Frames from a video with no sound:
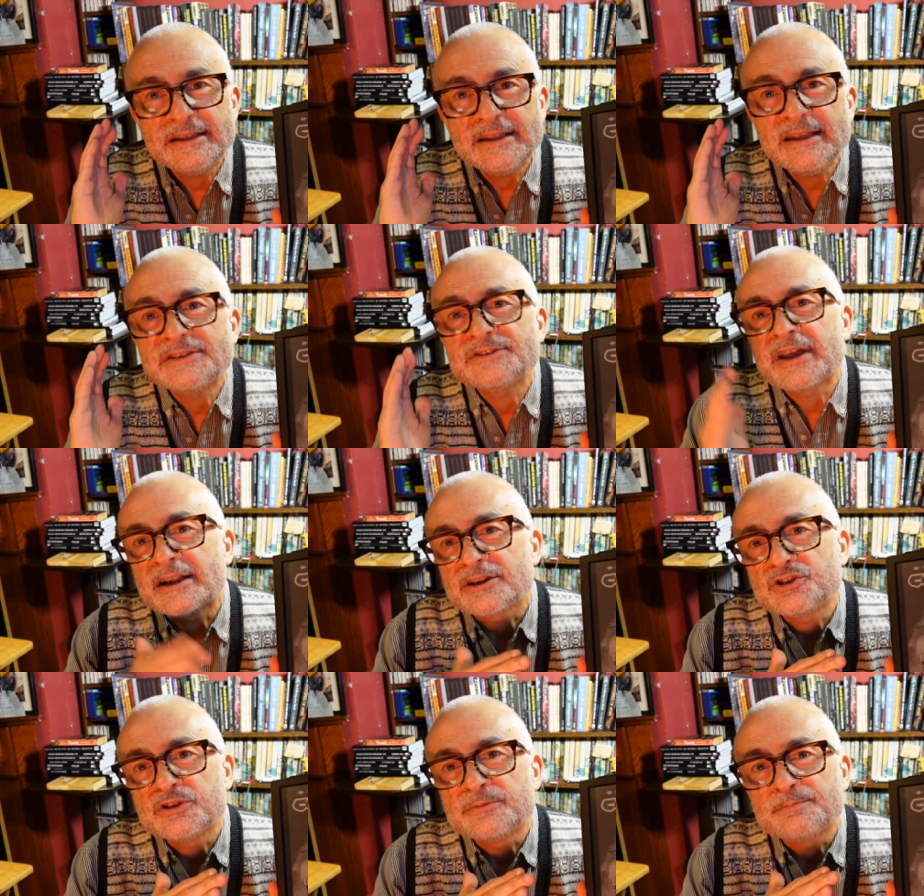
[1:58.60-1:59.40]
it's
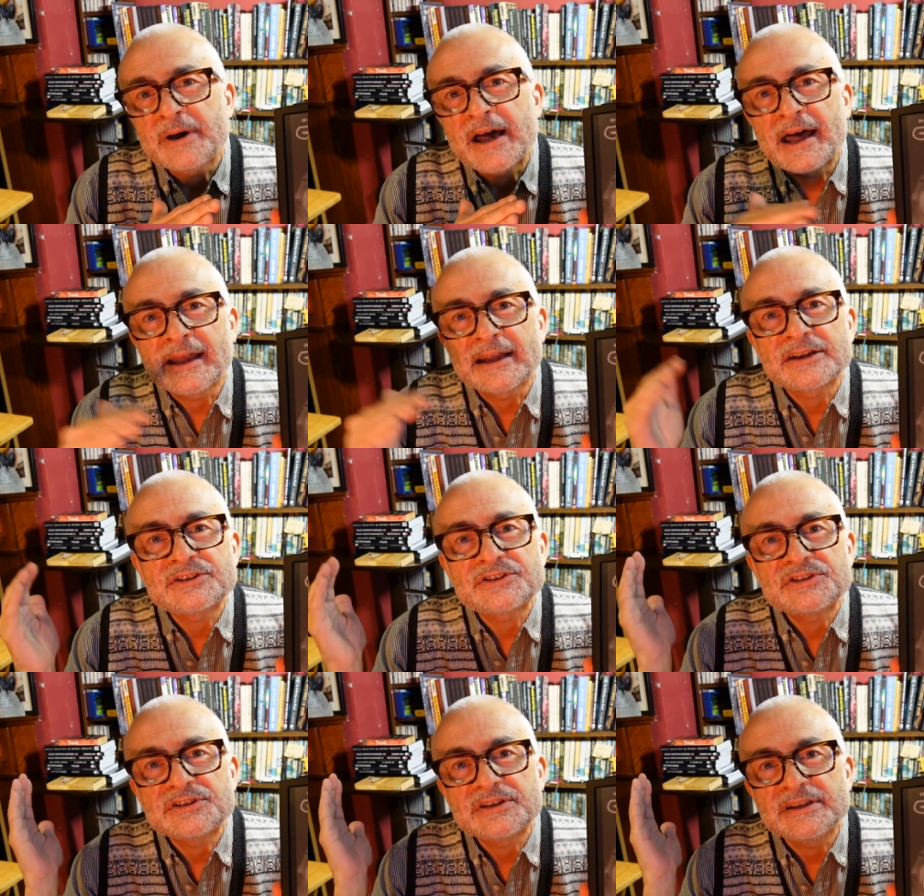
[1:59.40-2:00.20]
action
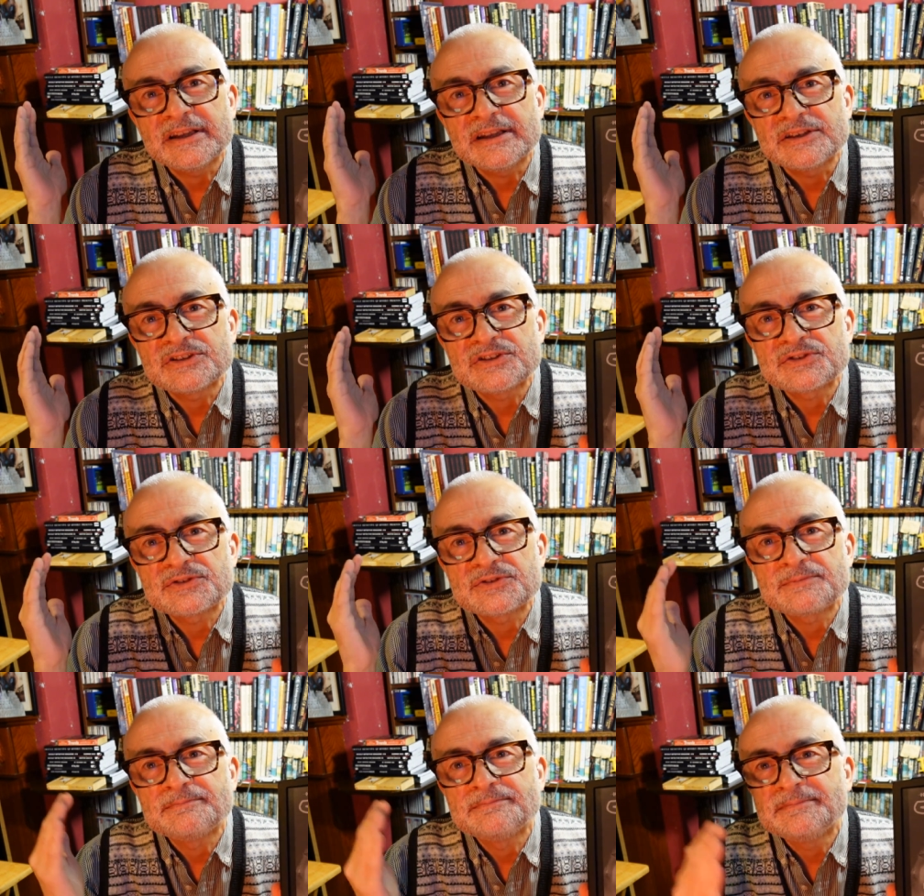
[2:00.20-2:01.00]
packed,
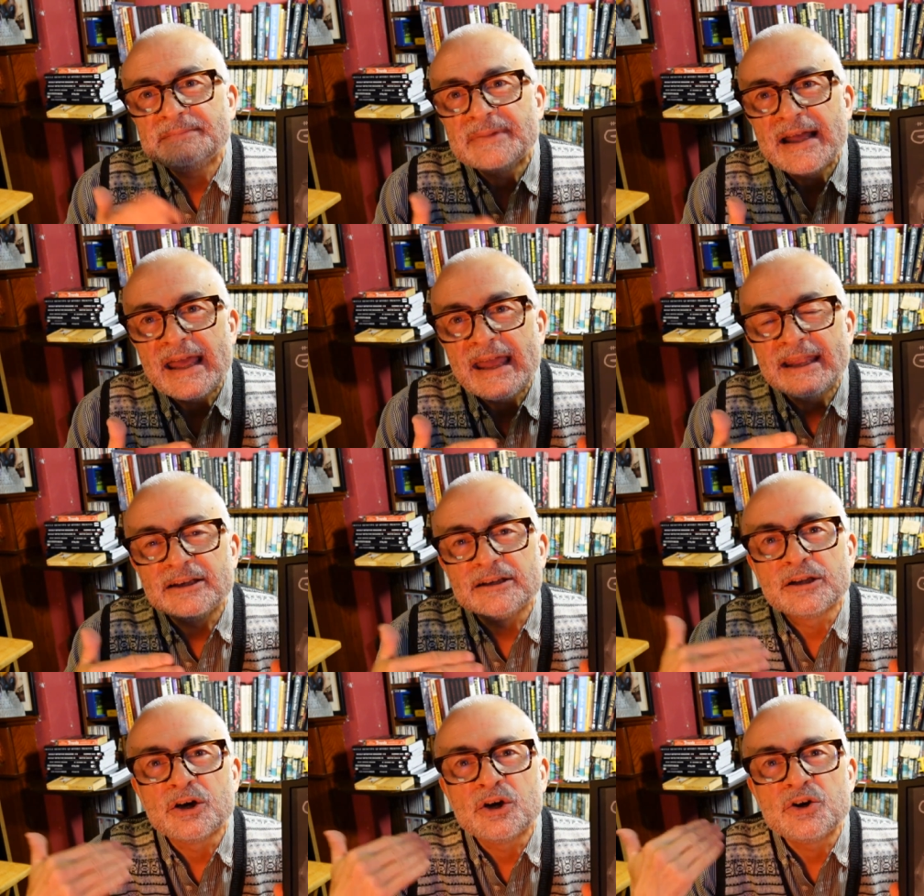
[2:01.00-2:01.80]
it's
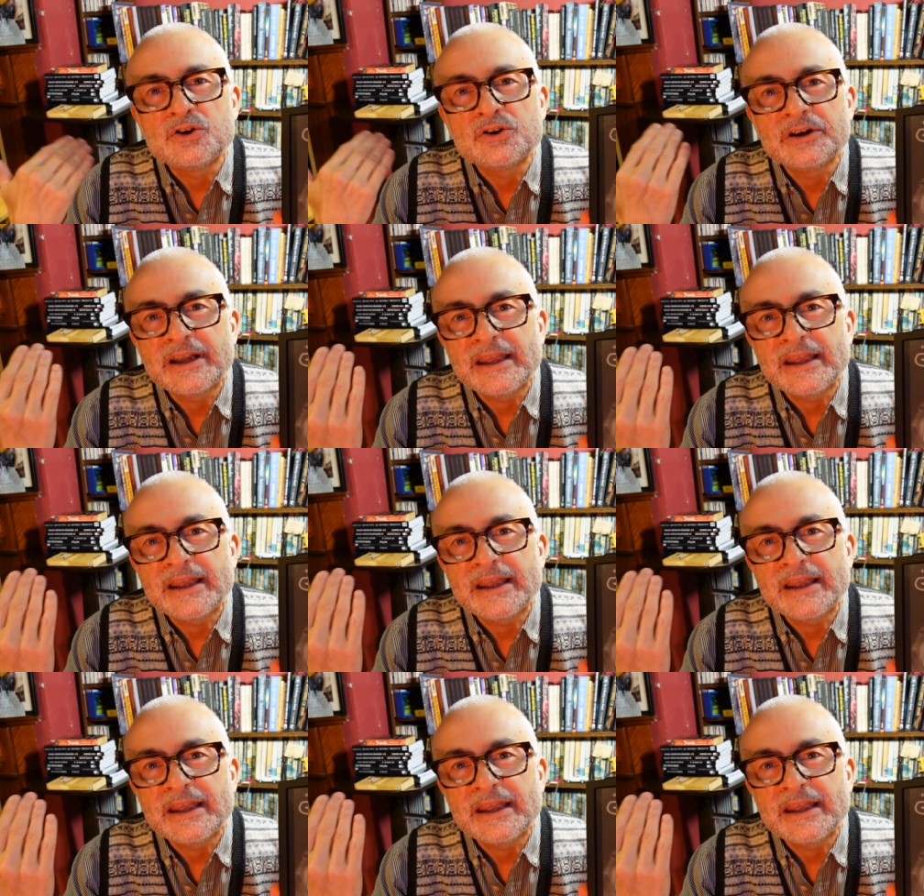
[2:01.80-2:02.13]
headlong,